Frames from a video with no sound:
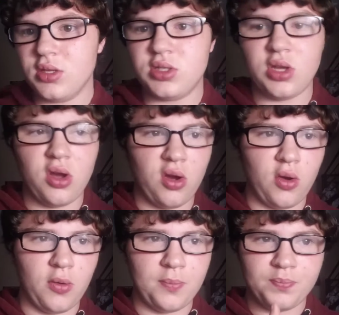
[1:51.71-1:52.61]

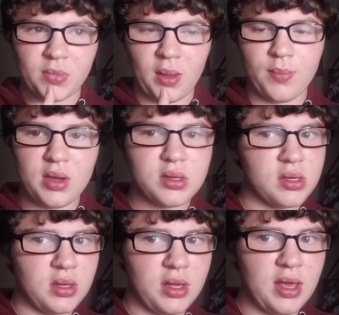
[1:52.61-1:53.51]
So
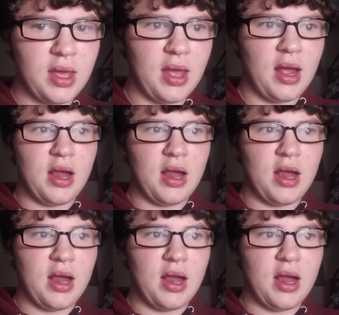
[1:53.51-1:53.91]
basically,